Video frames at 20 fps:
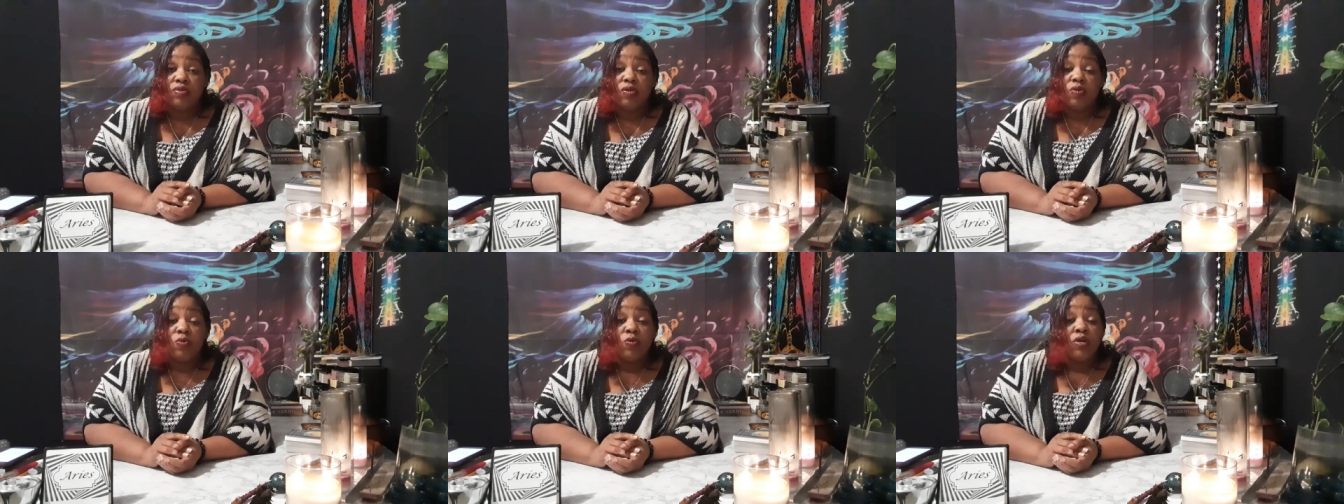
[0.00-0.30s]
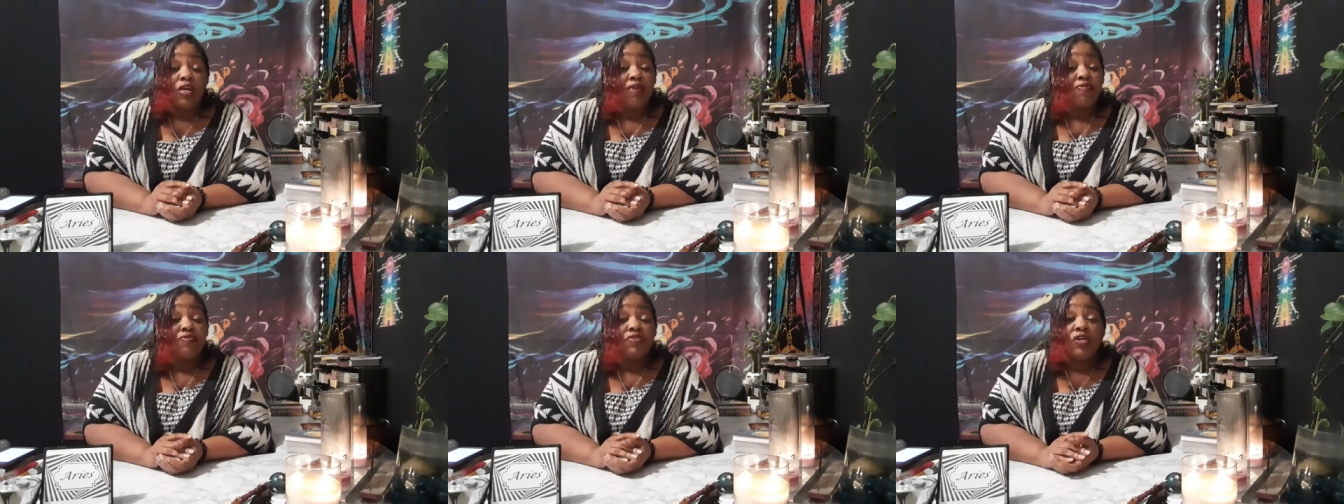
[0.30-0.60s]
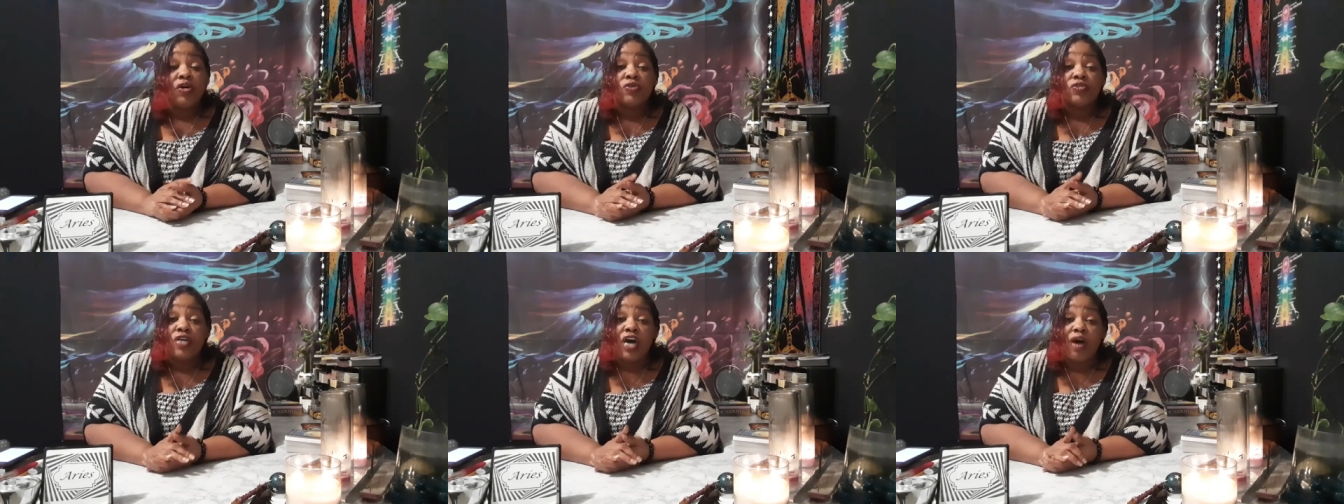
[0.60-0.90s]
Whatever
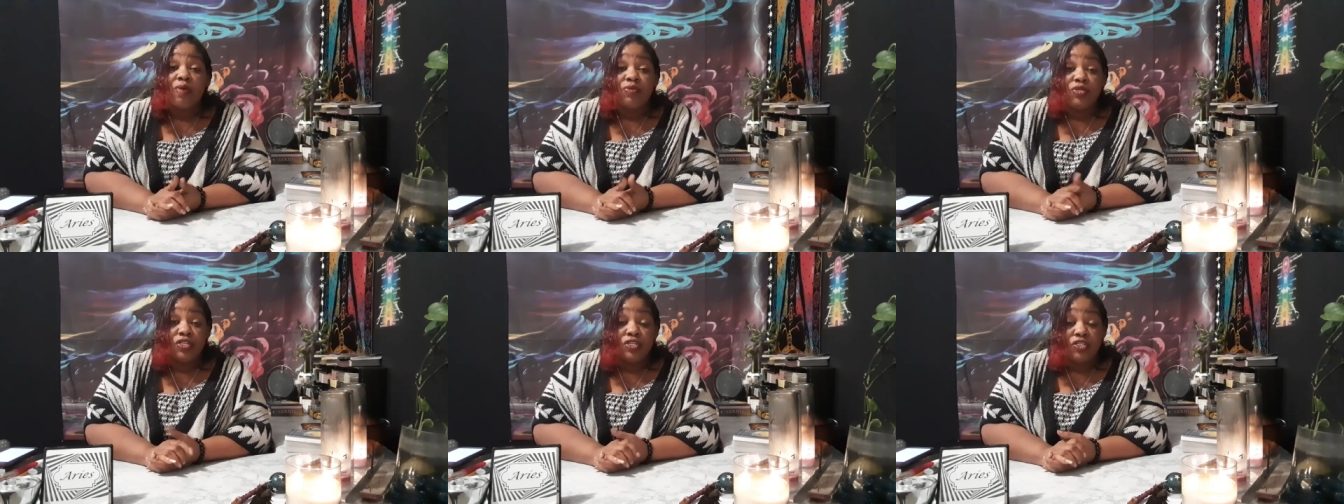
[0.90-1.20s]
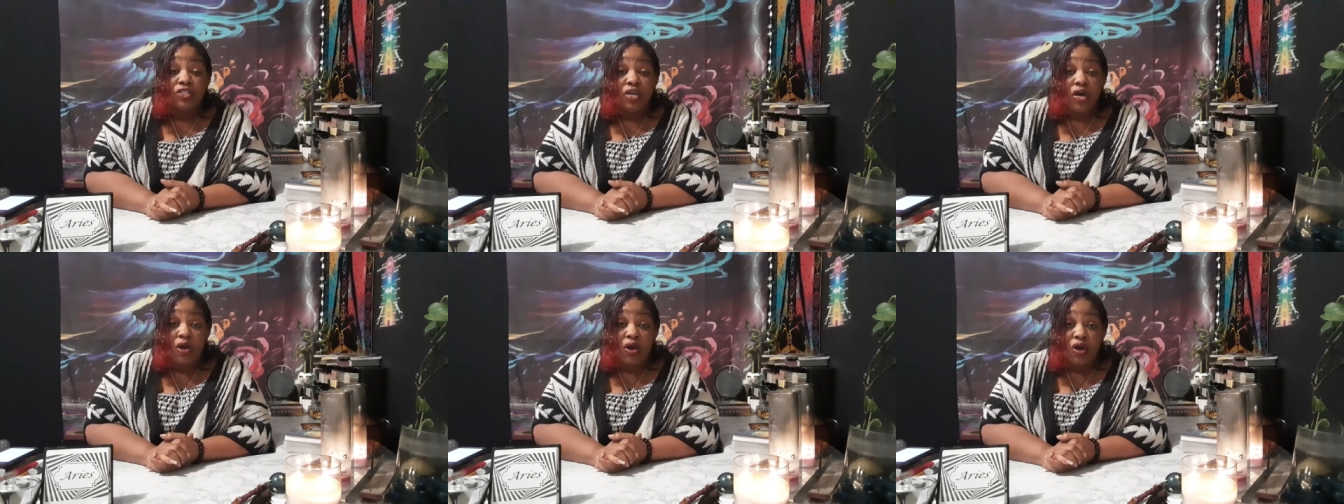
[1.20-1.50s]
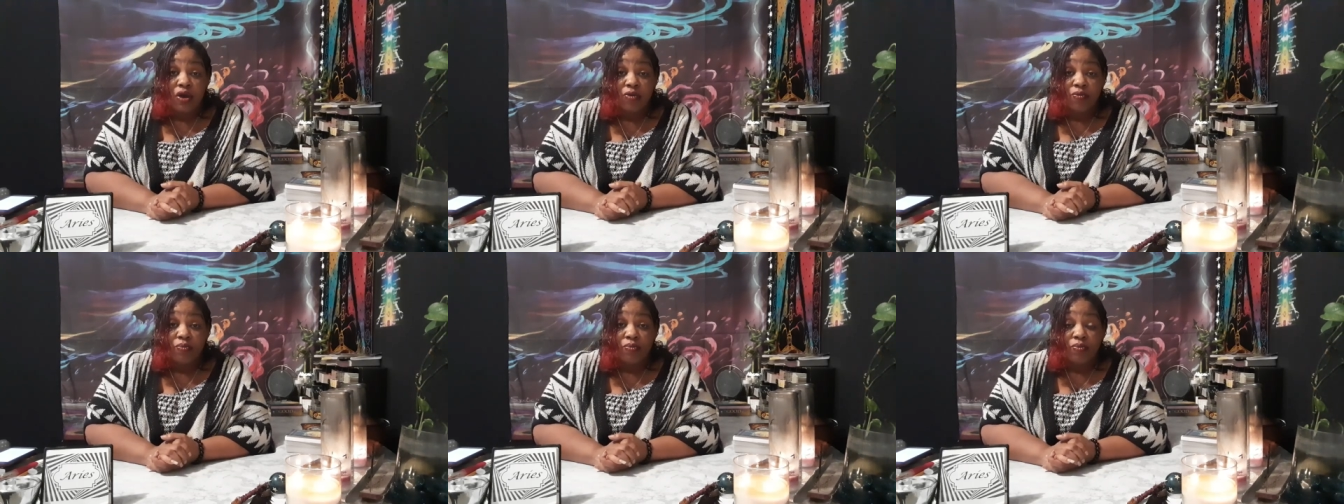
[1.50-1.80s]
those options
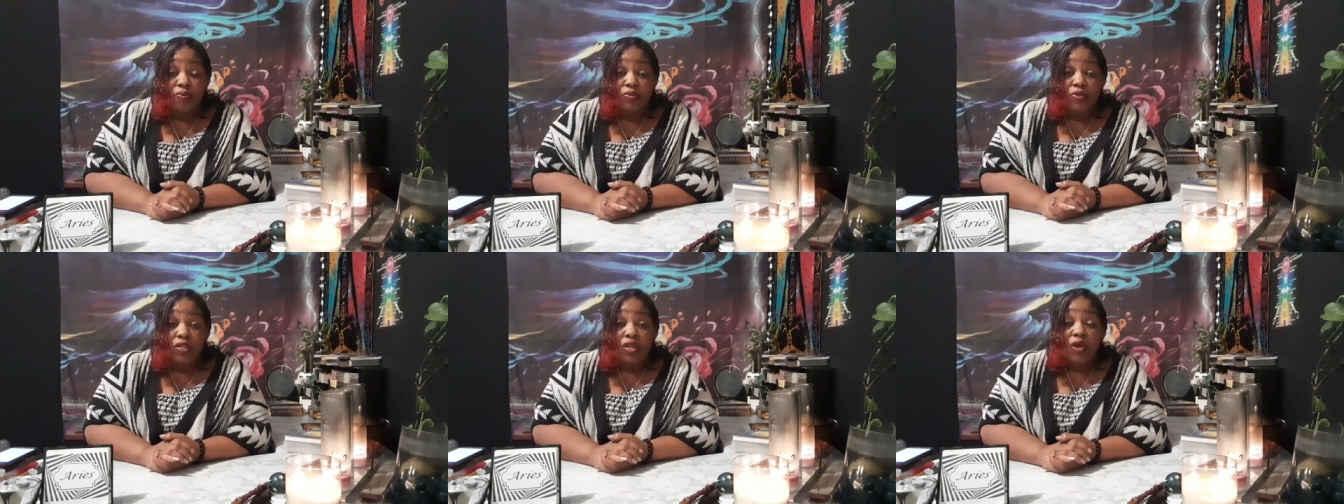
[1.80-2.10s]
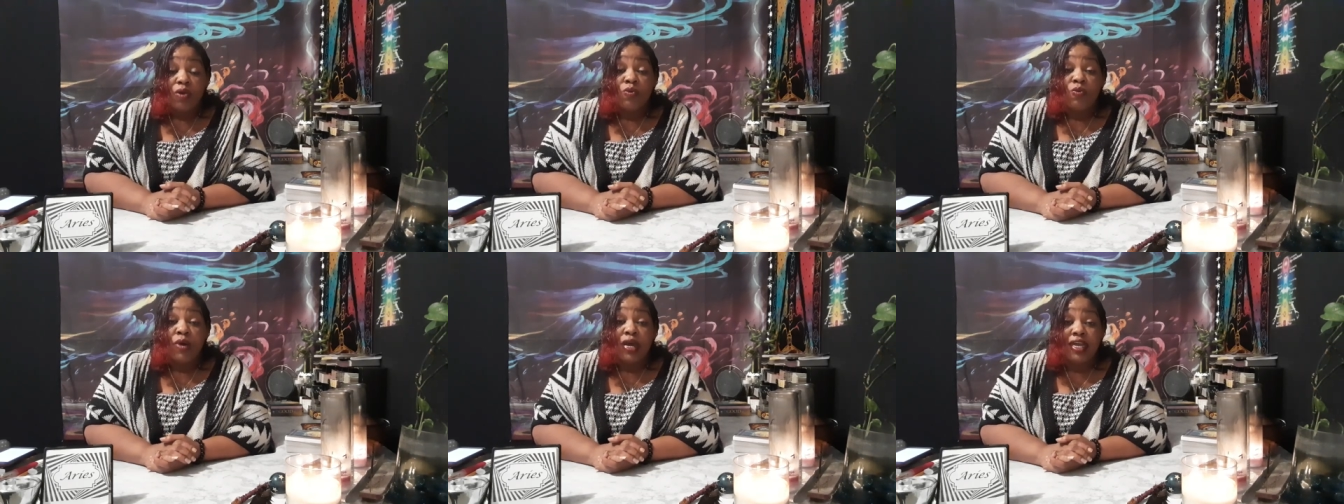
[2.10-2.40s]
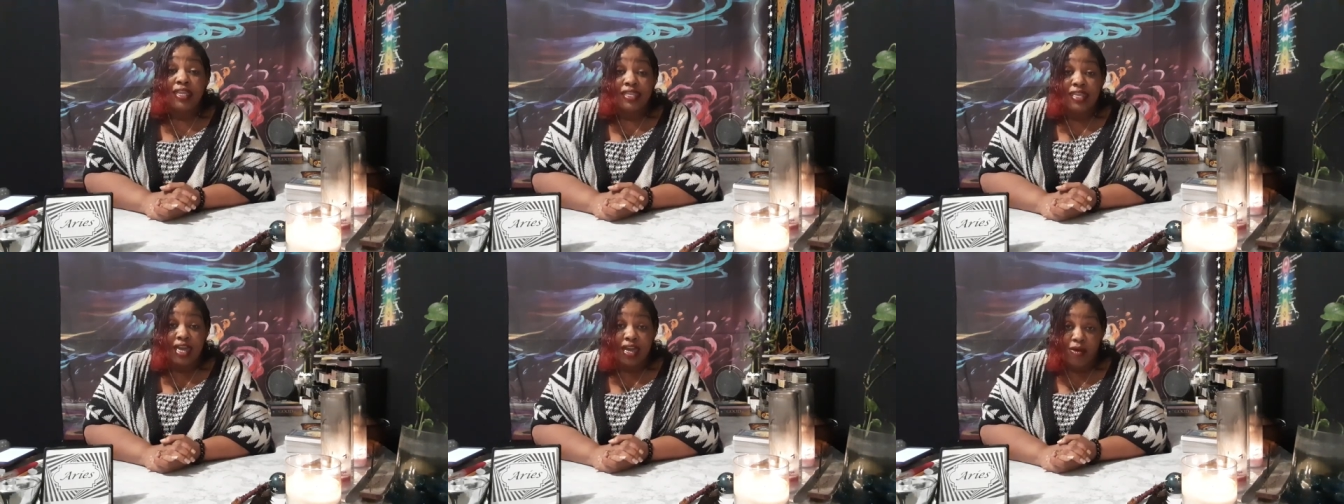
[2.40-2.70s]
are, weigh
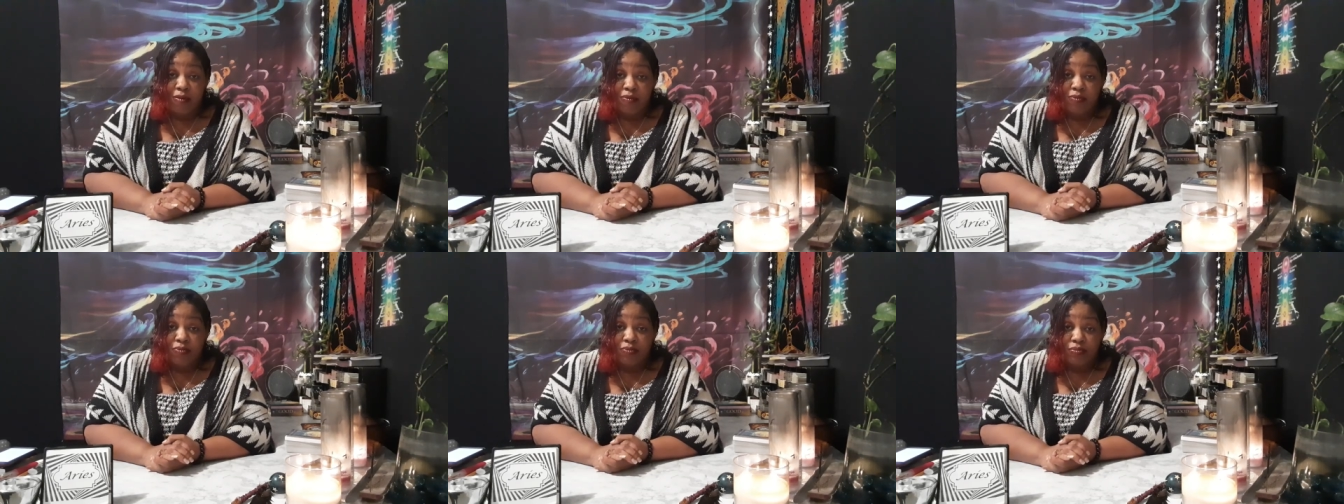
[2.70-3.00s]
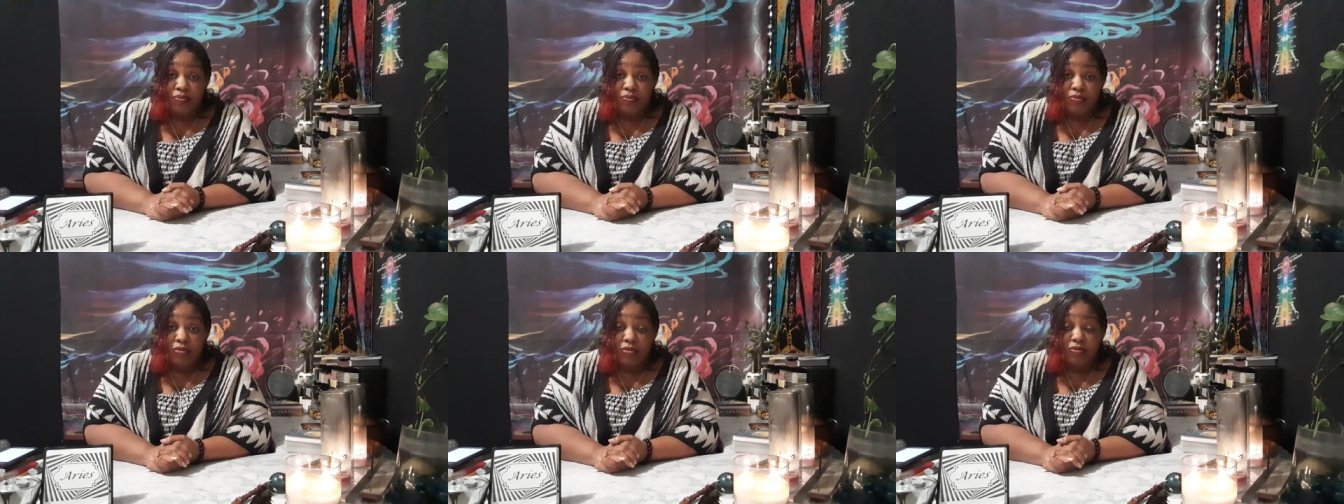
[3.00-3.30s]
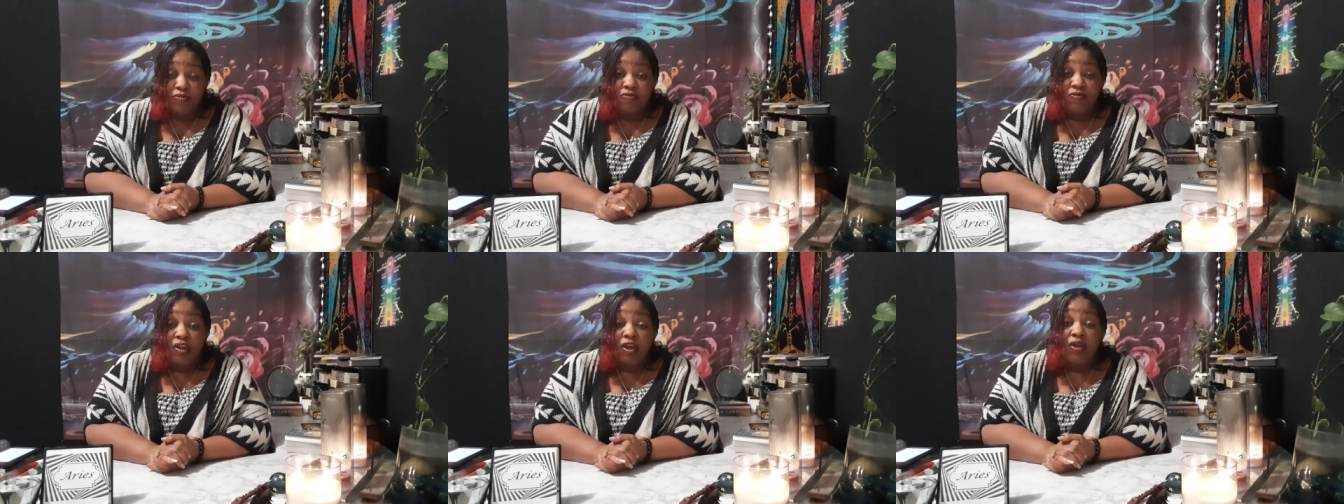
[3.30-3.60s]
them
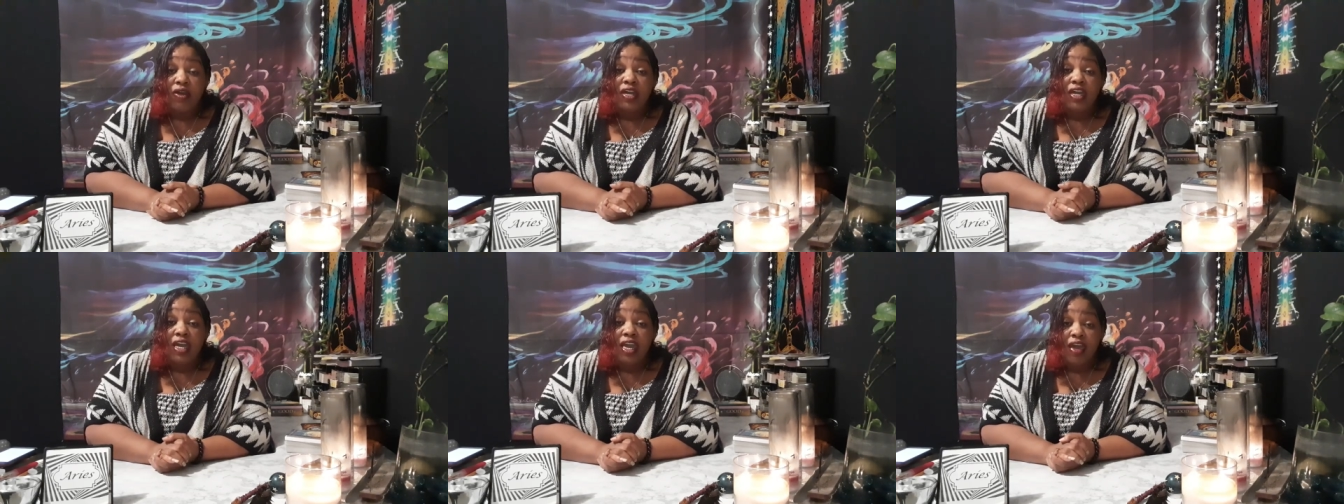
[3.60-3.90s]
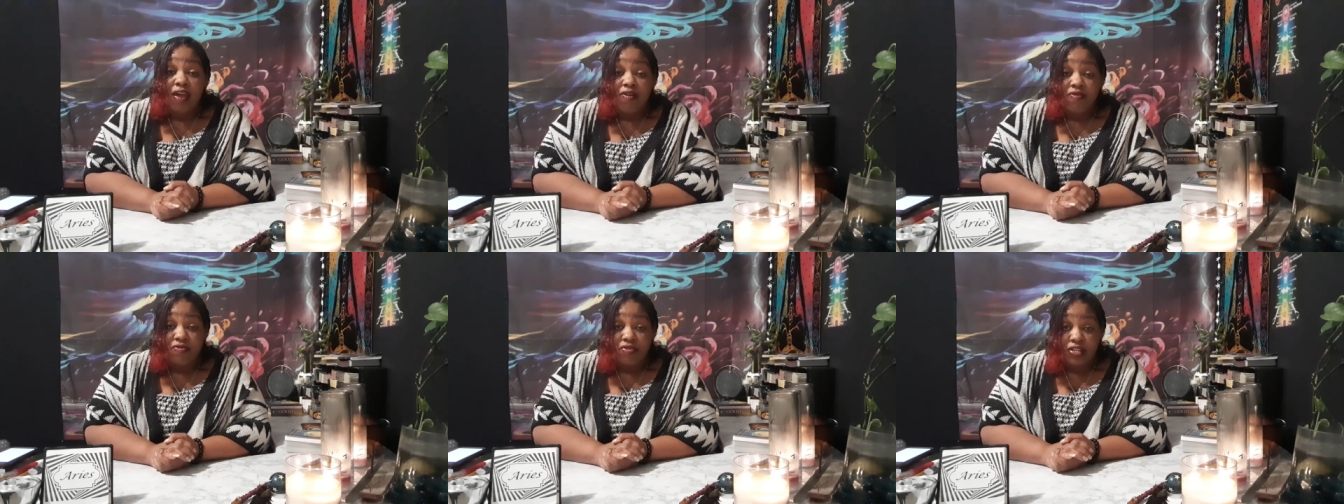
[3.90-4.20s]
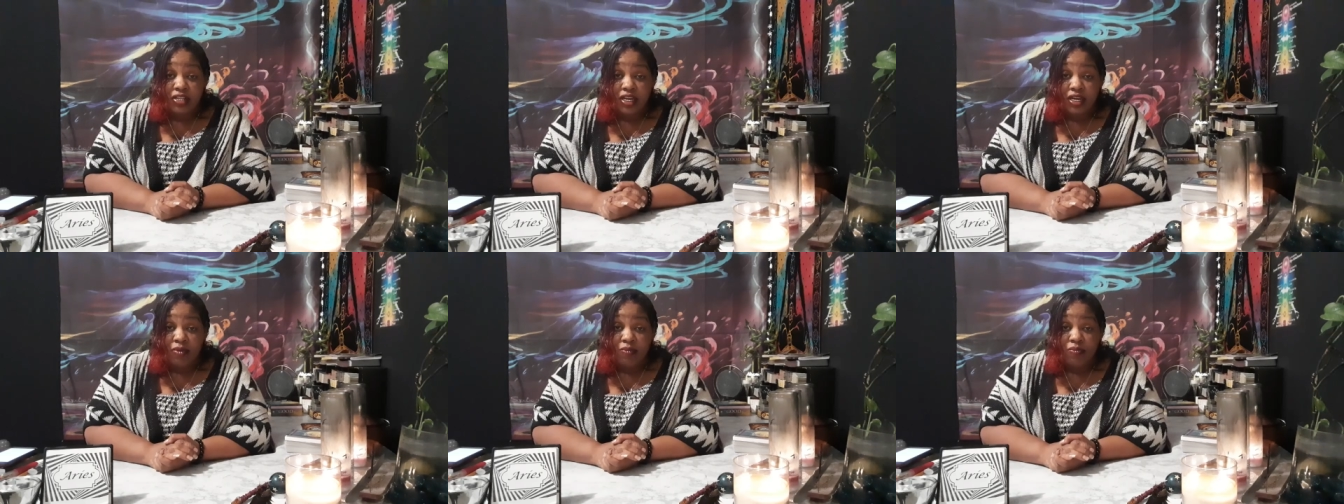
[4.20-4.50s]
very
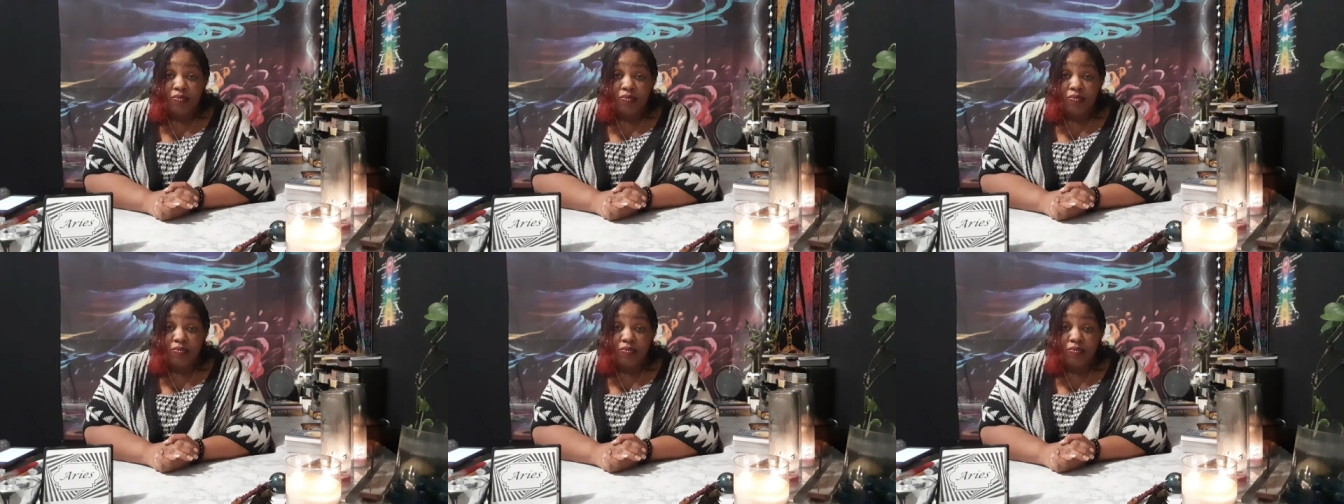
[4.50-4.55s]
carefully.